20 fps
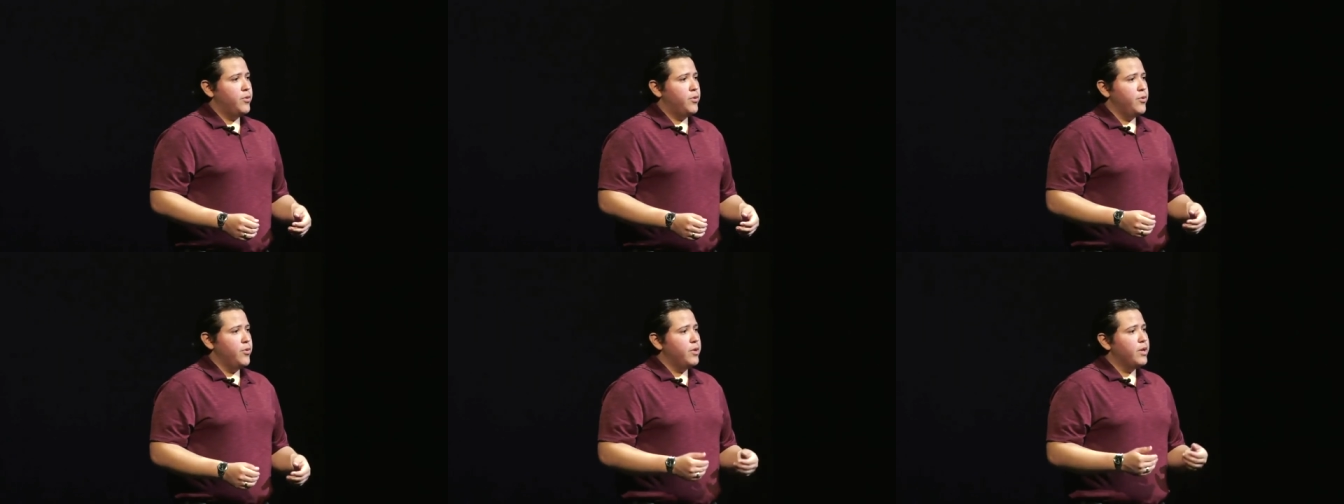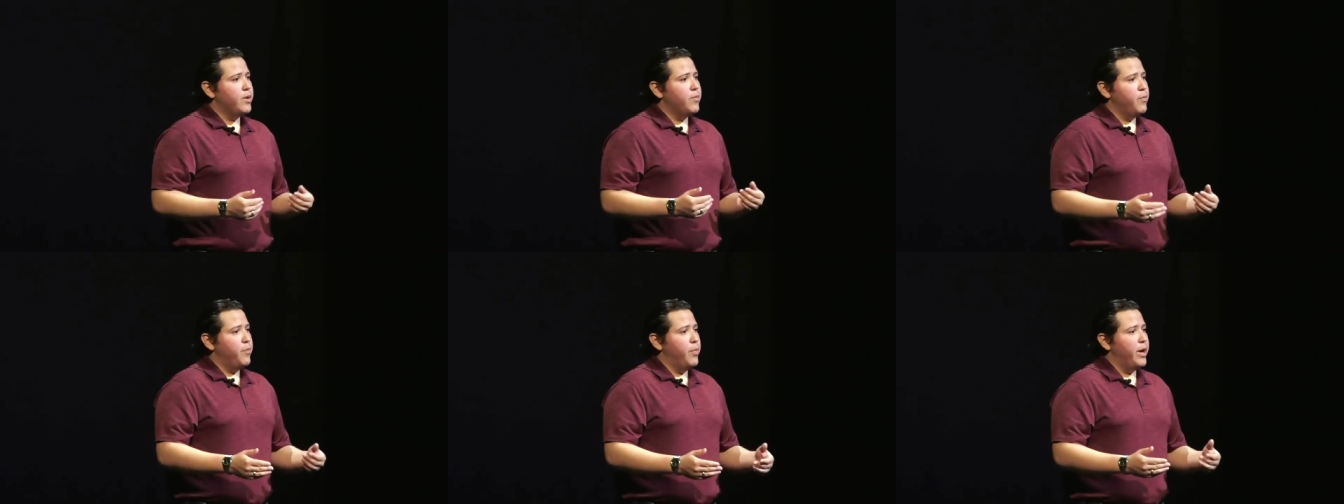you
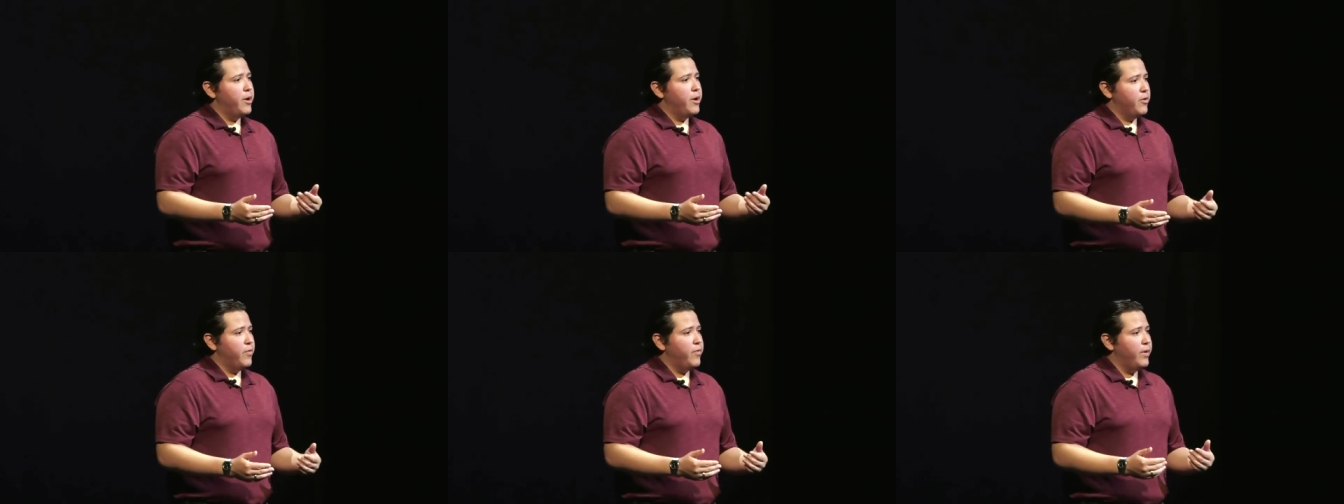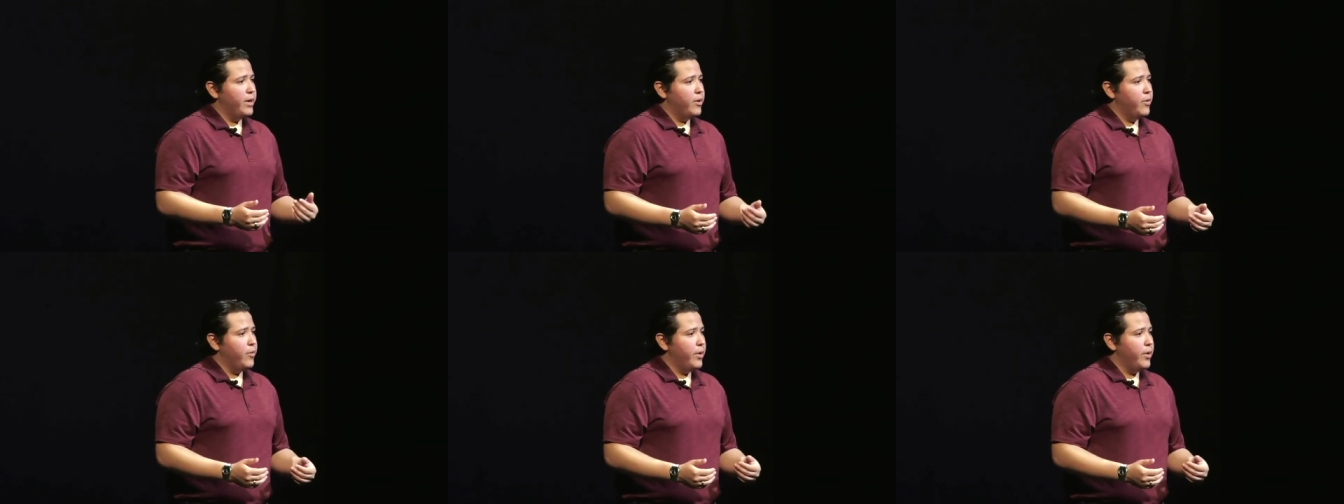can better
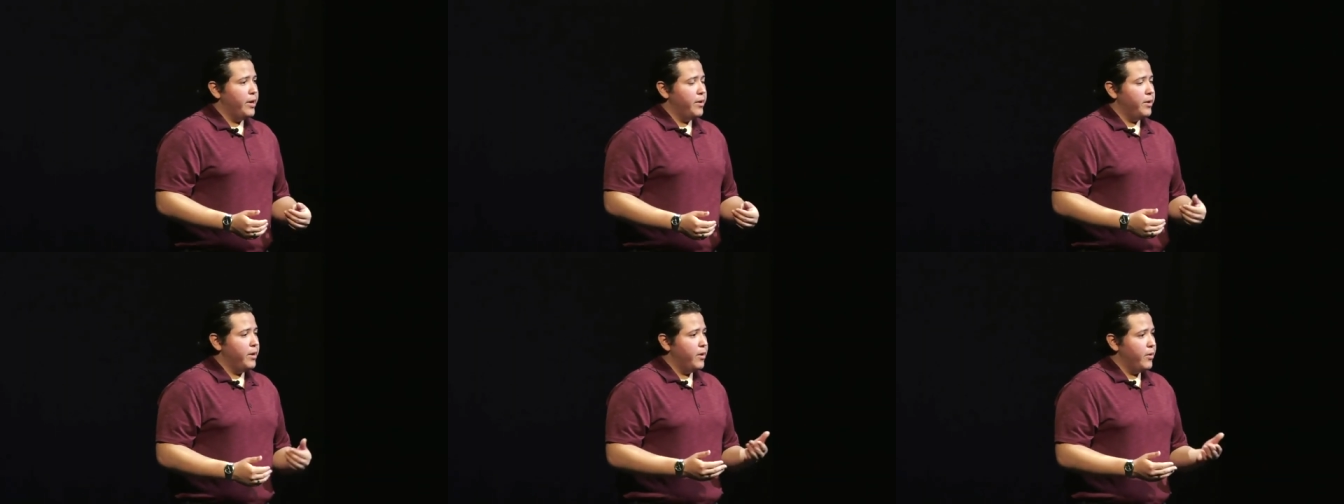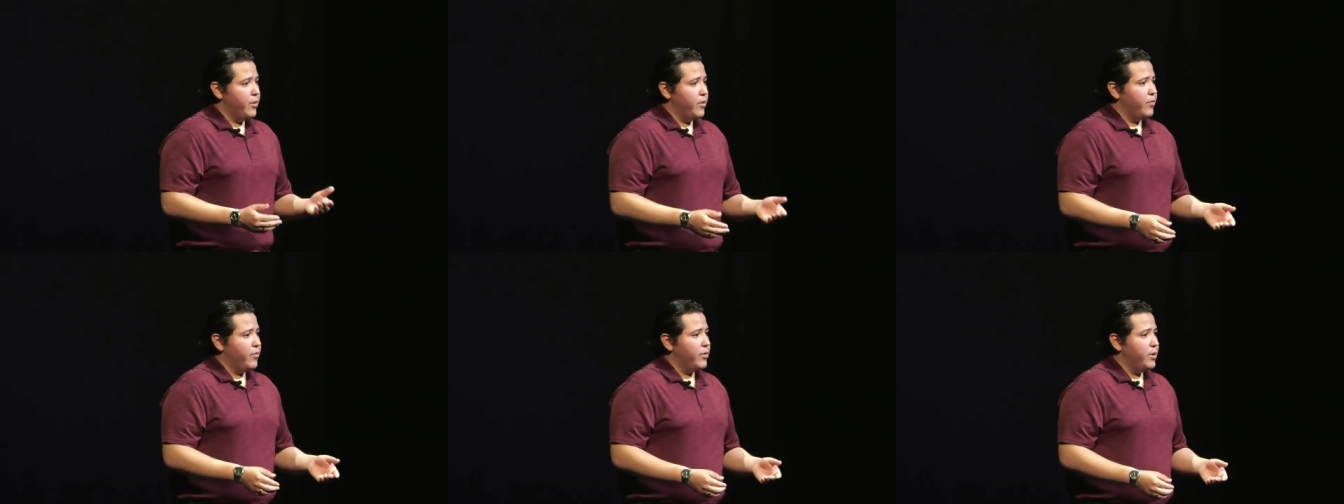find a way to
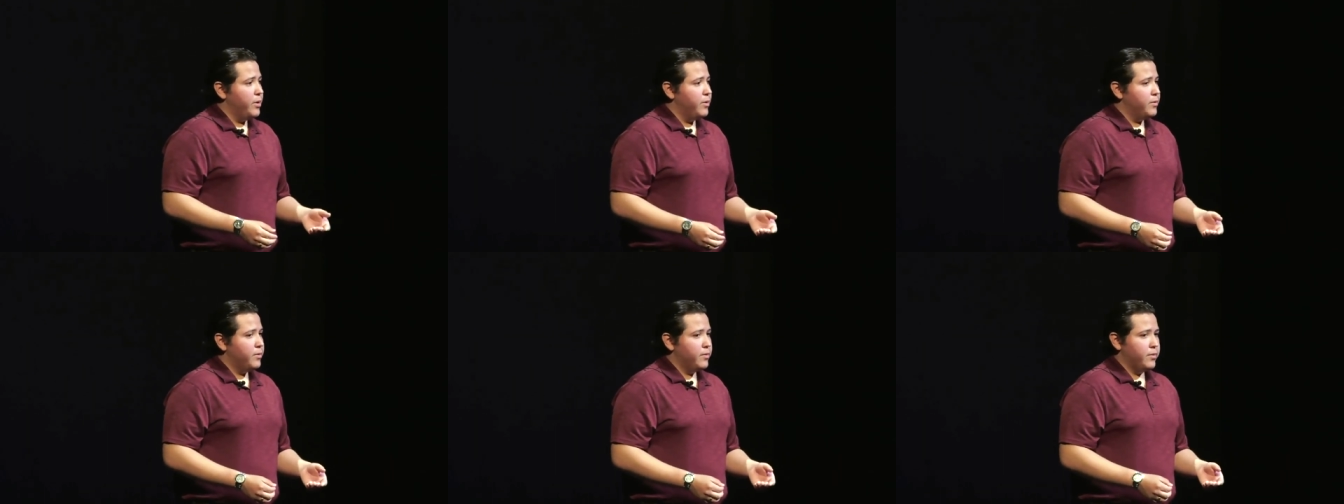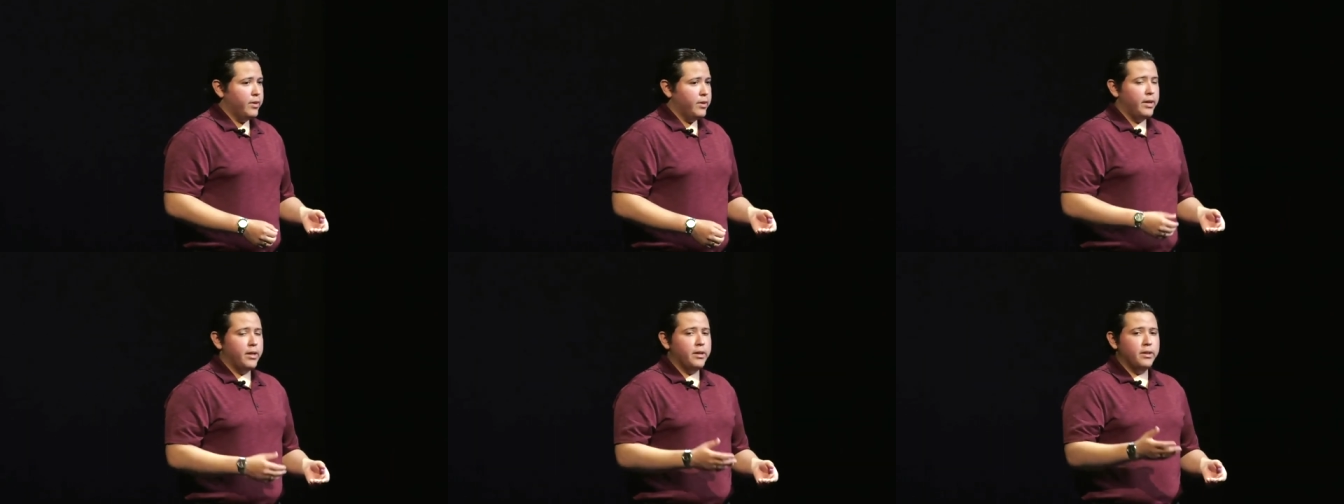get over it.
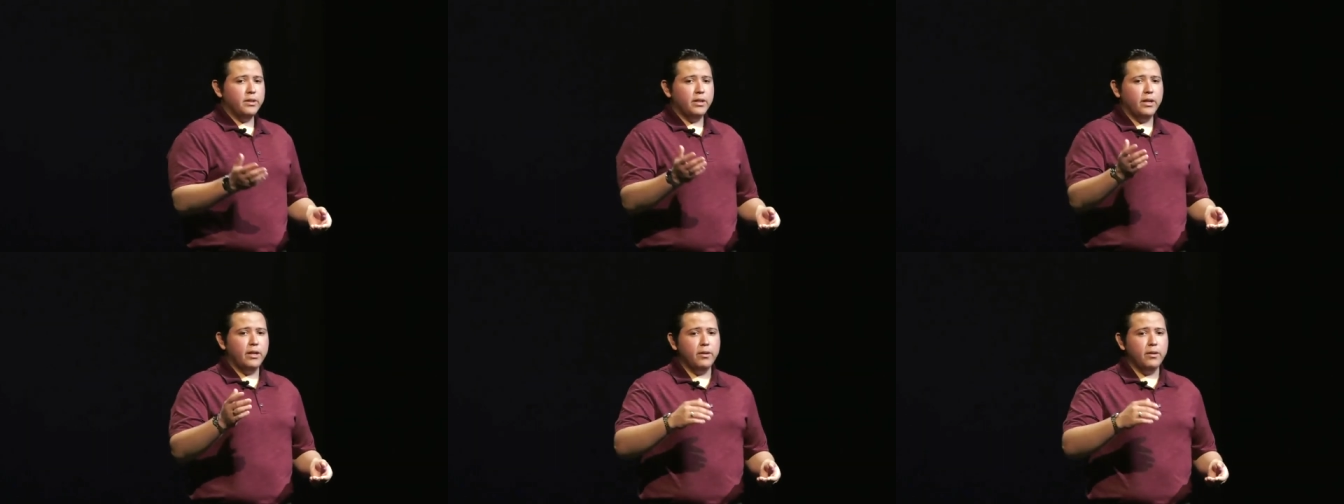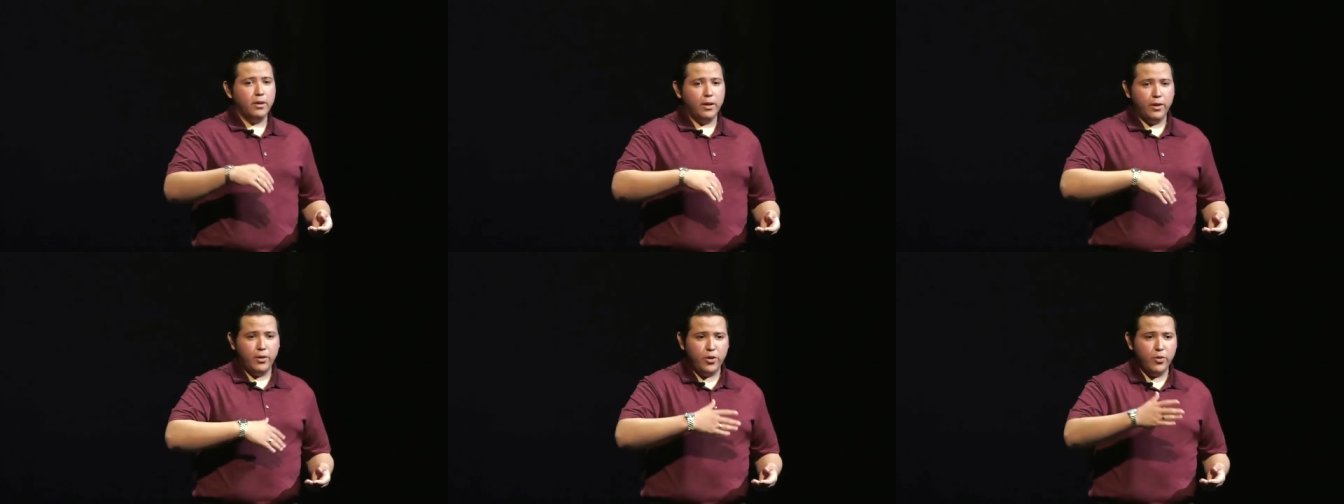Like I said,
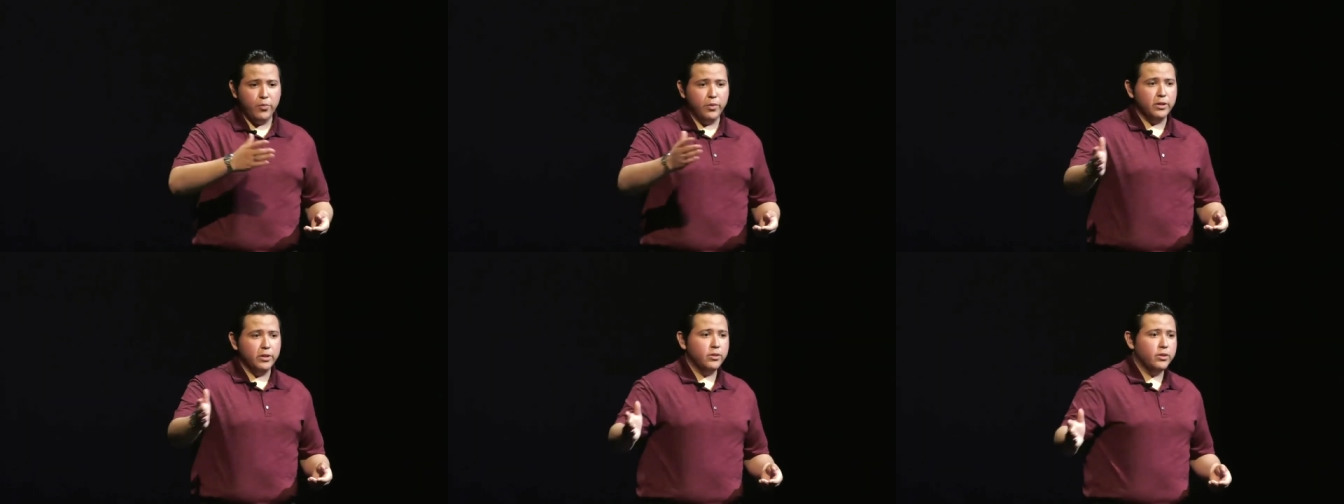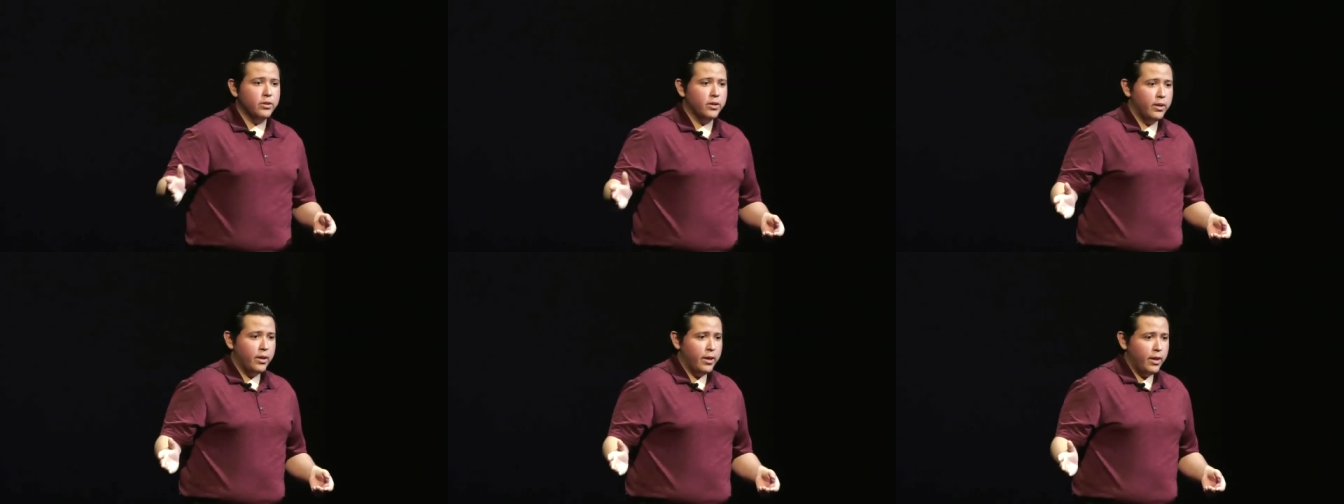uh,
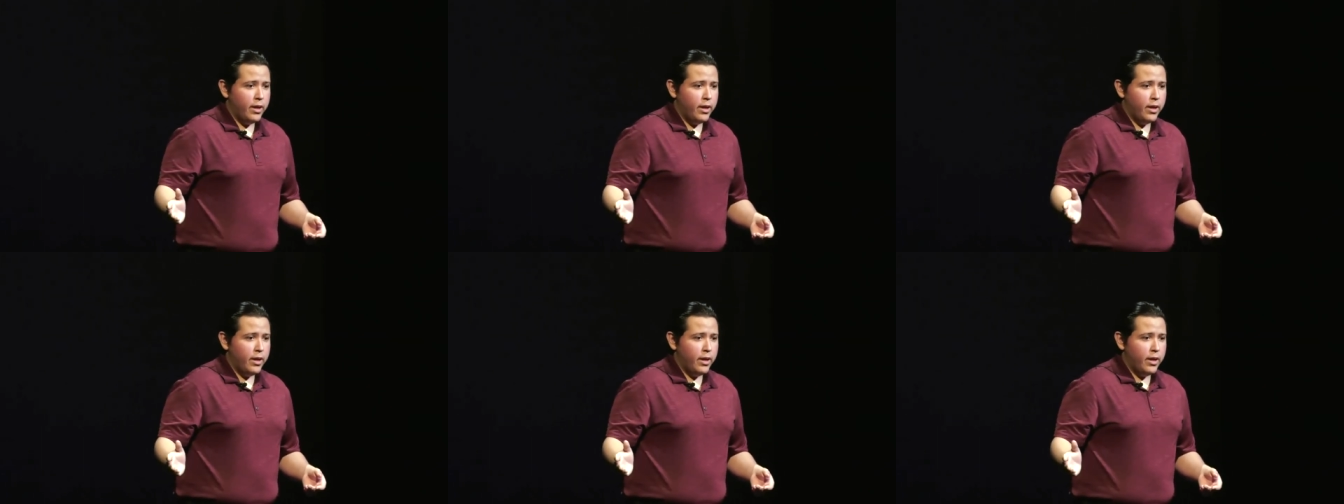humans